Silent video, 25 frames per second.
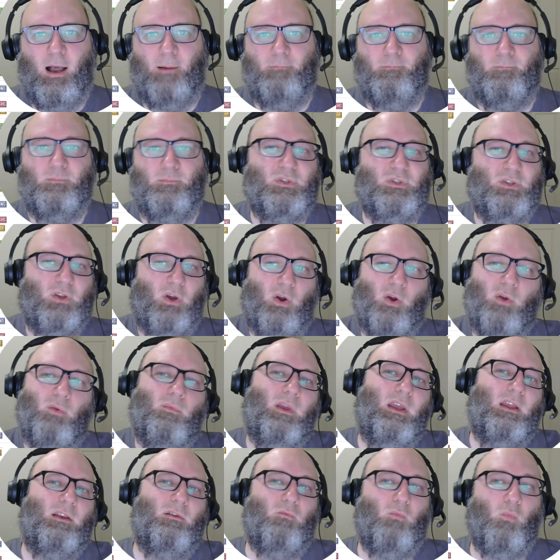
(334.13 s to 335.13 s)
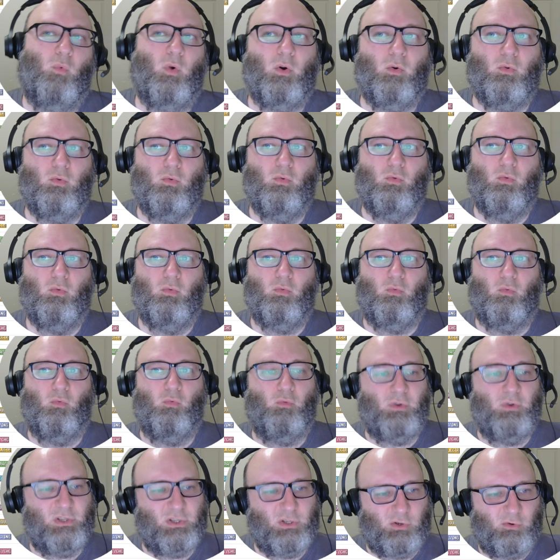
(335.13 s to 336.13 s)
So it will
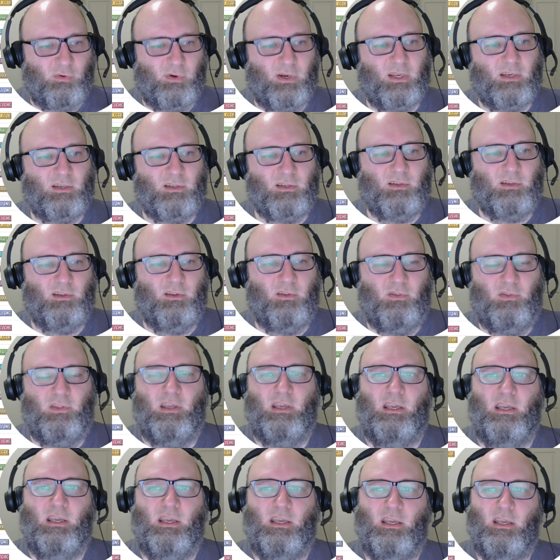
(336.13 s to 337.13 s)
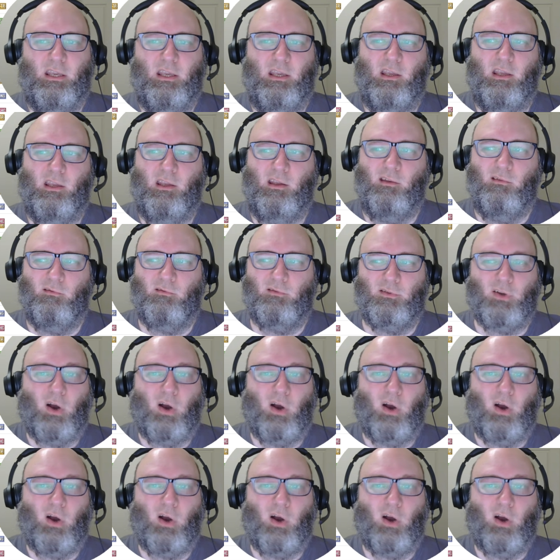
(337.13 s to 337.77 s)
restrict the